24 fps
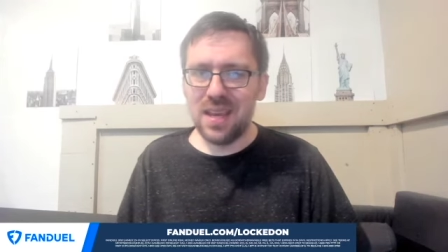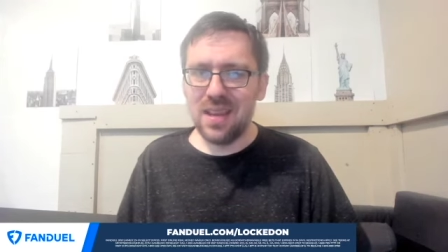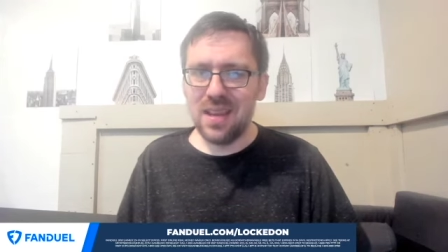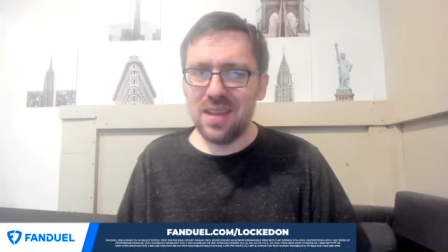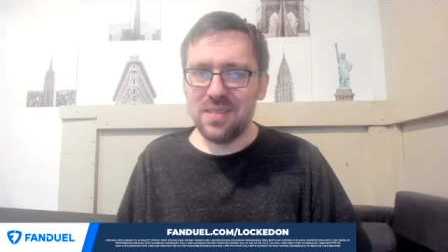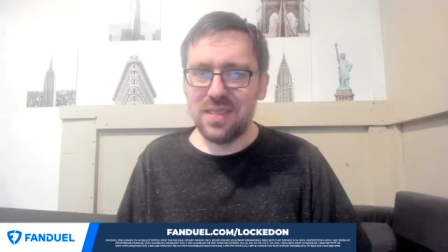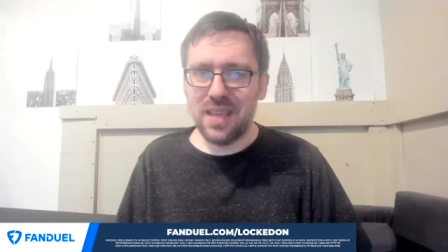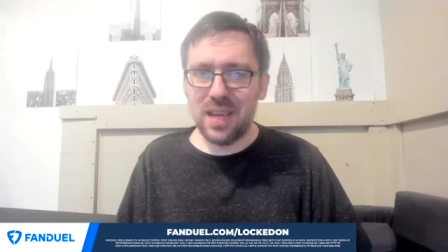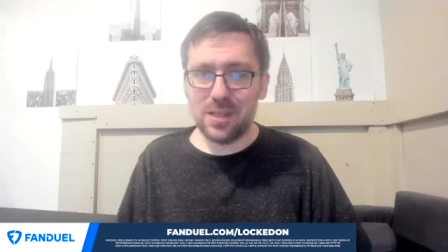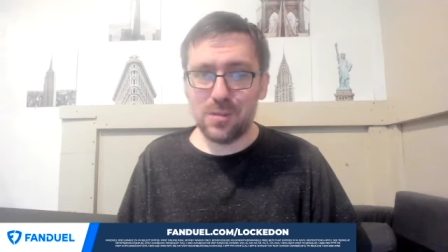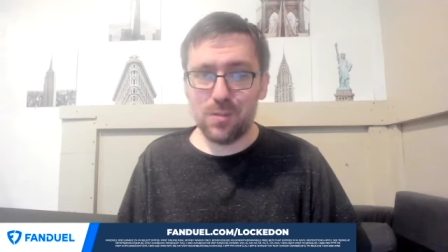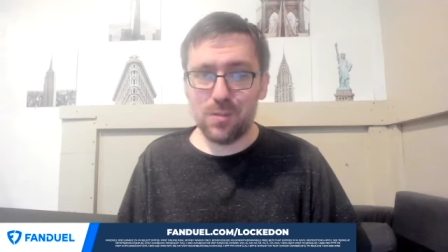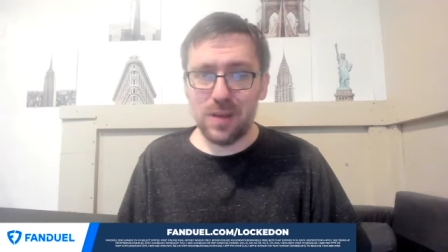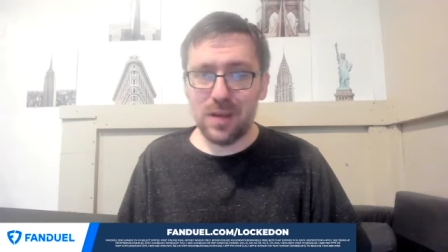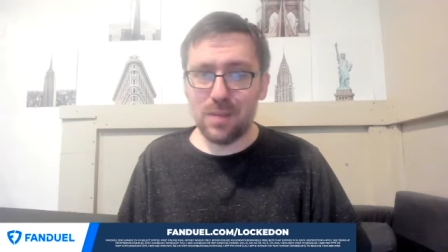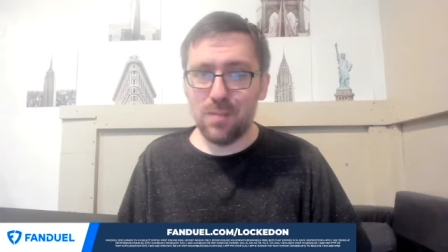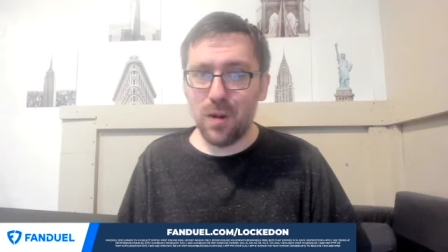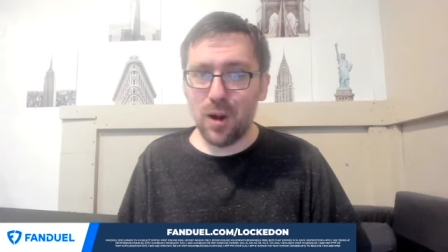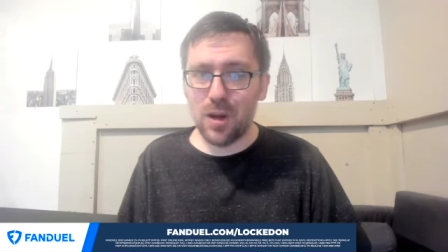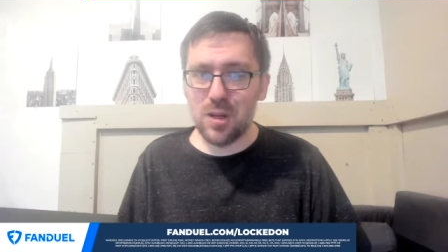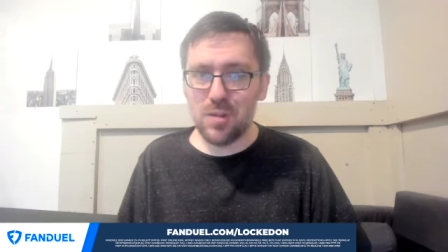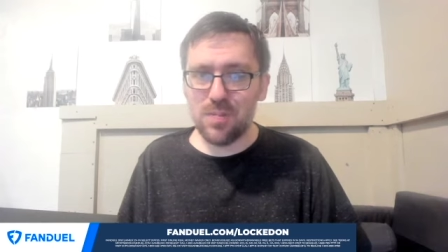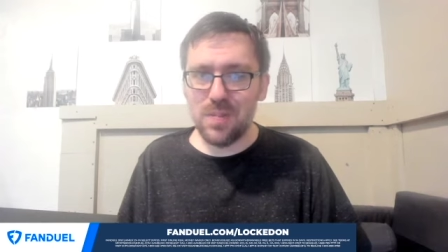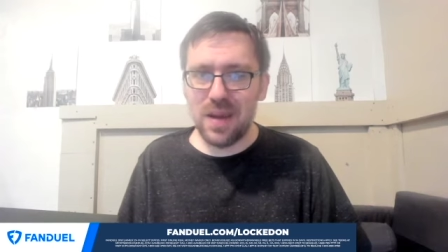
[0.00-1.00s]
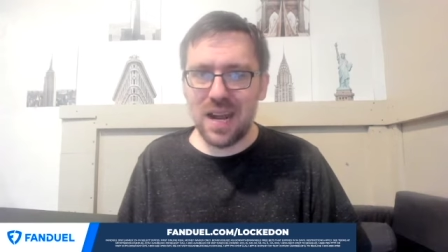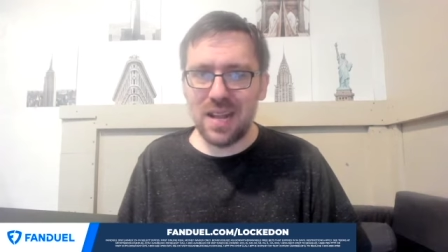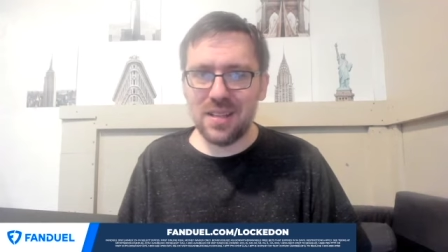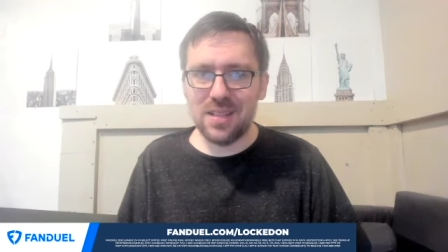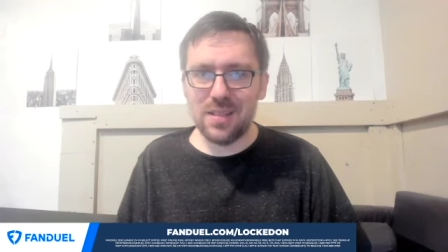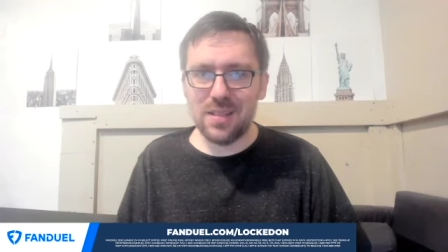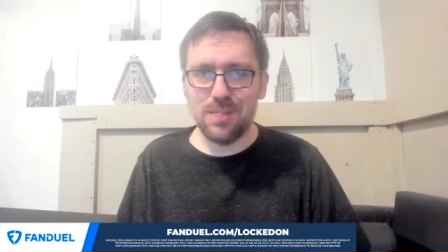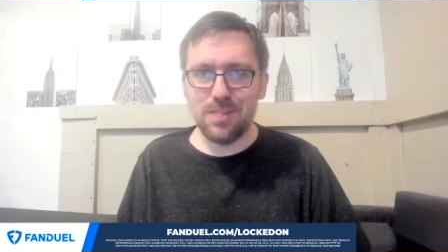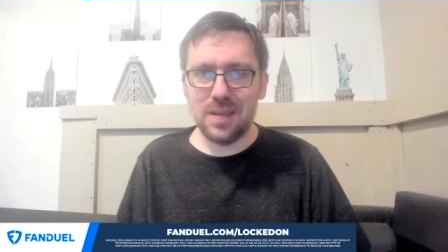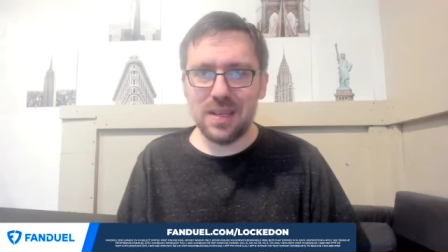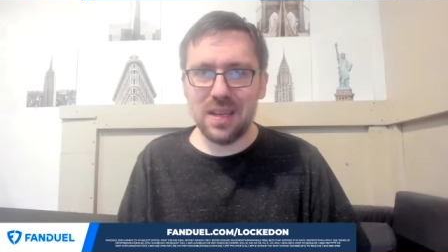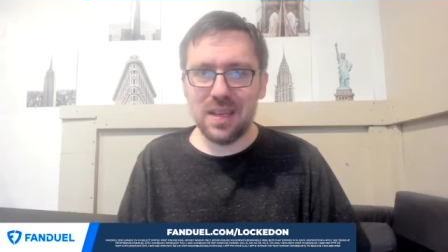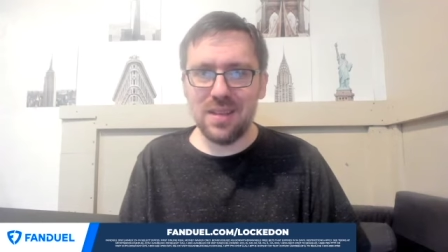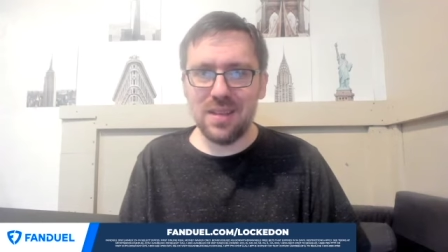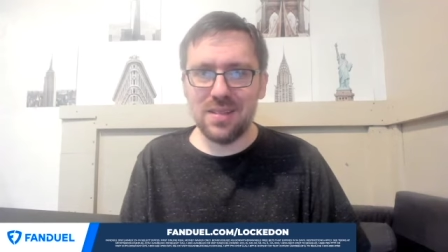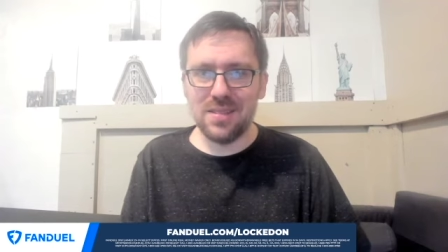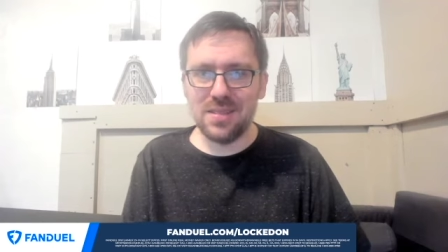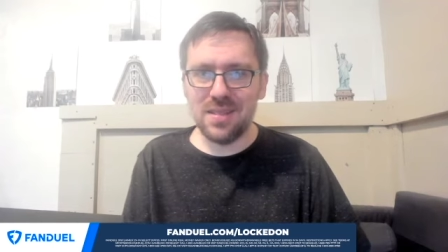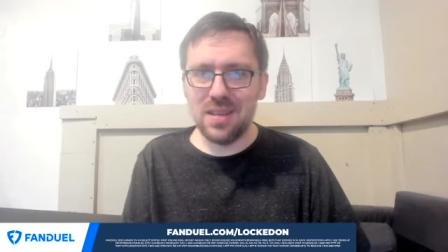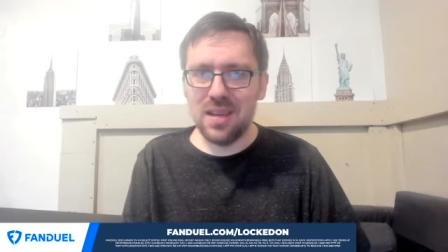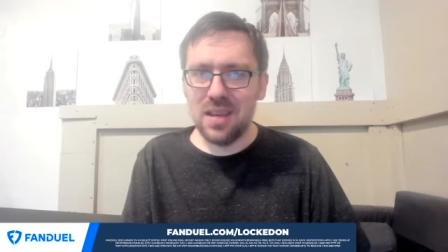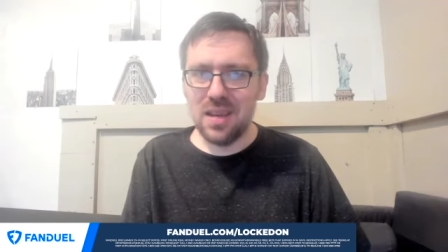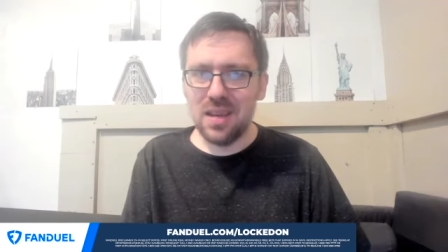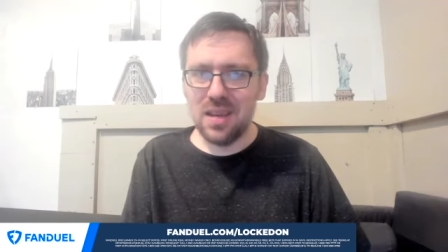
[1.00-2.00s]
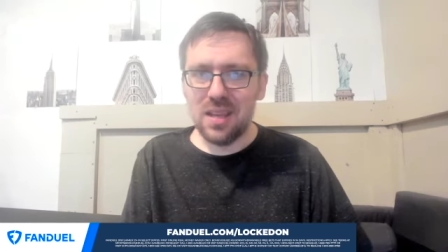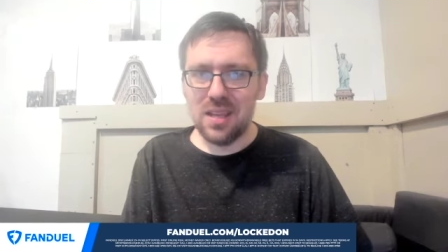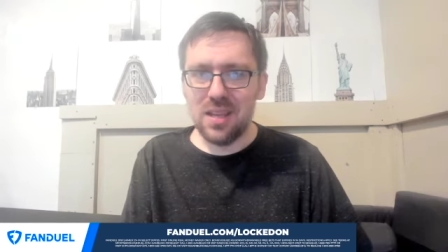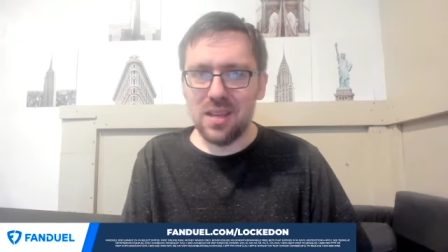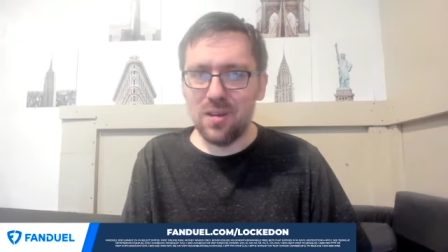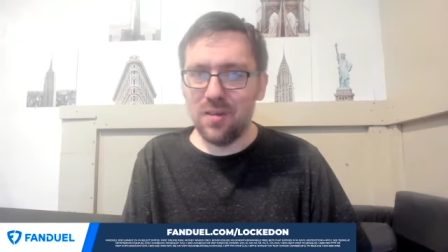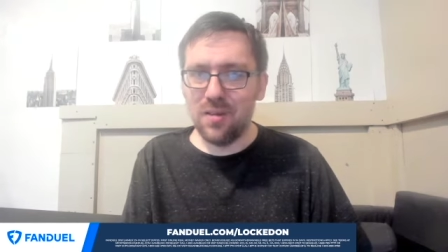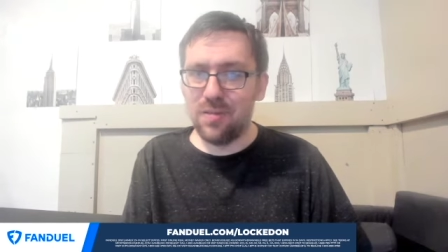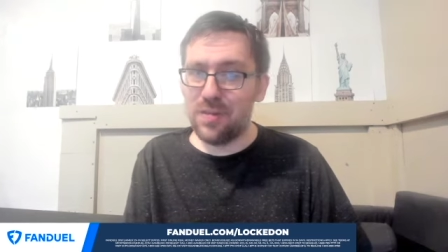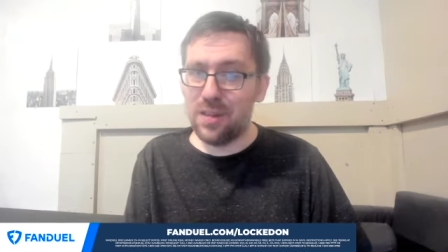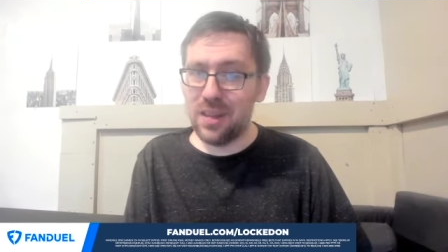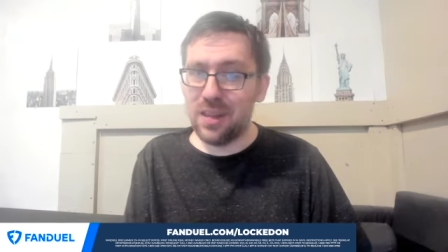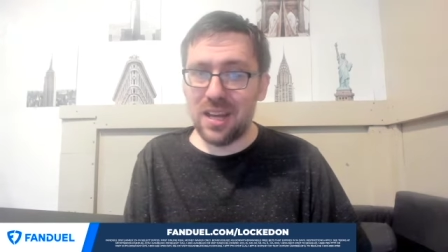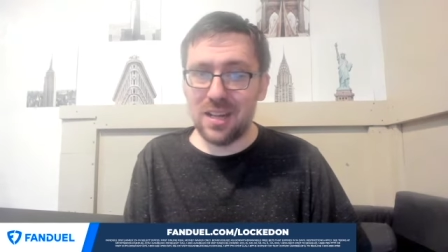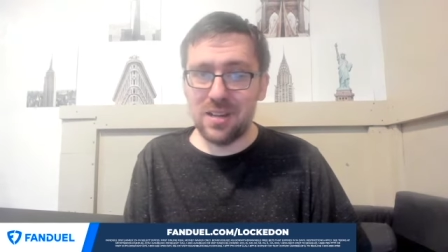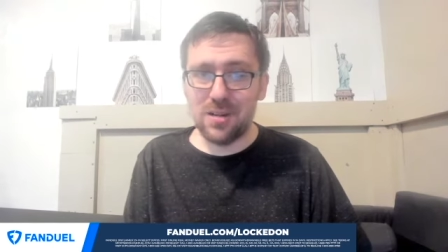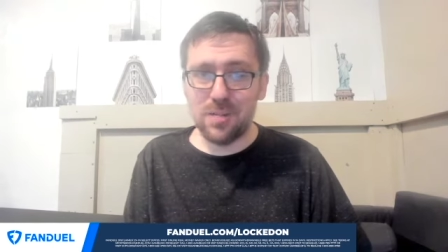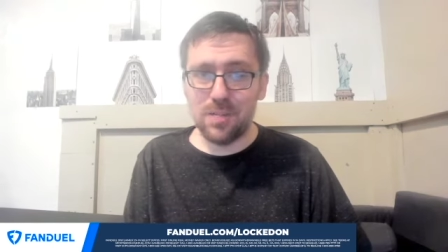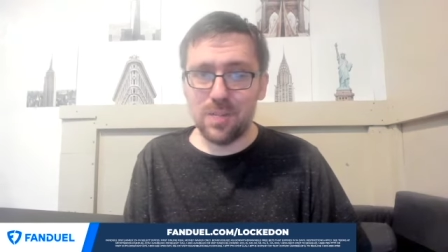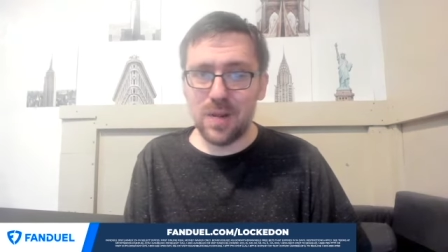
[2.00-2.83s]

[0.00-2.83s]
Next week, March Madness begins. You'll fill out your